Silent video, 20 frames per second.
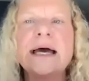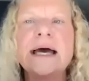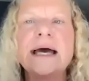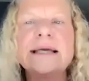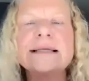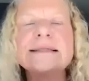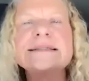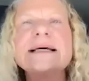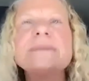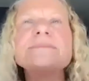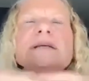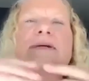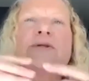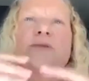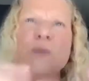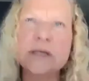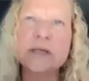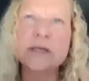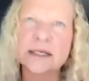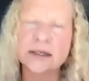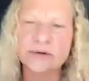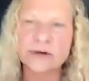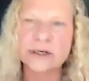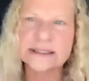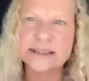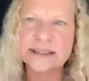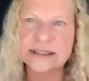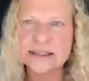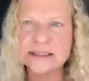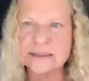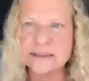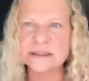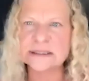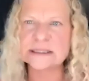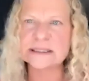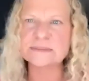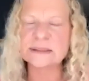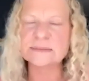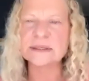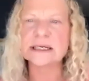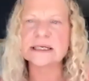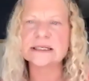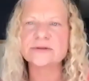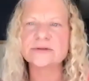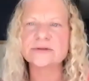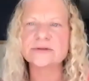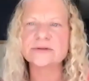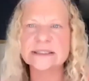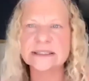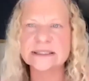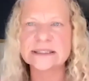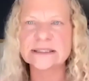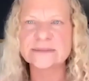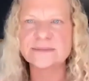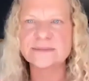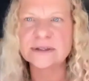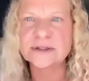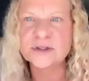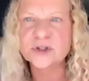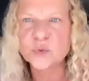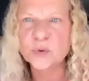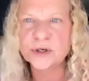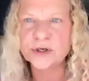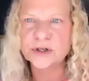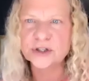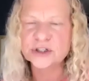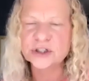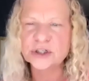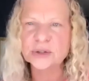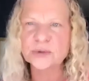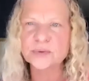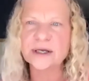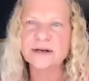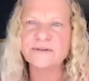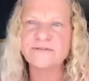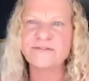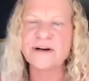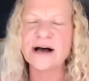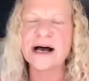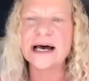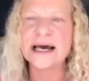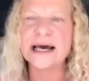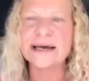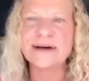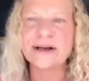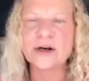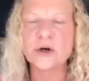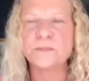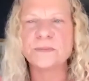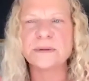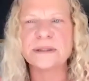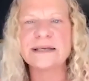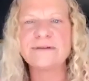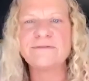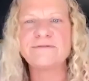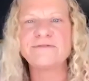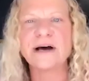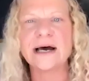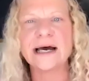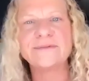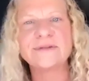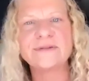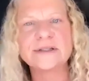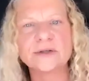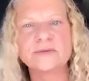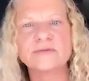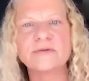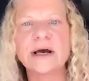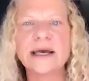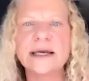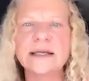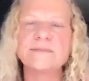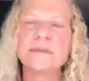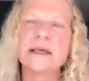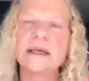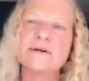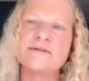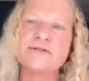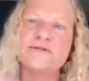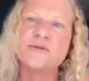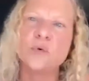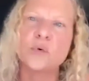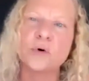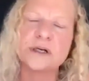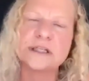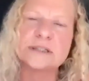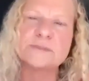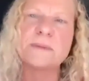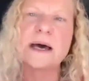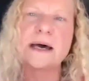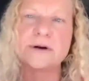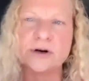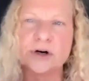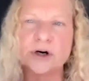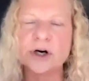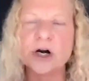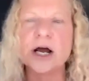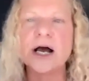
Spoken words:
And sometimes we get criticism, and sometimes we get criticism on Twitter too, that 5, I don't believe 5 is the right, maybe 4 is better.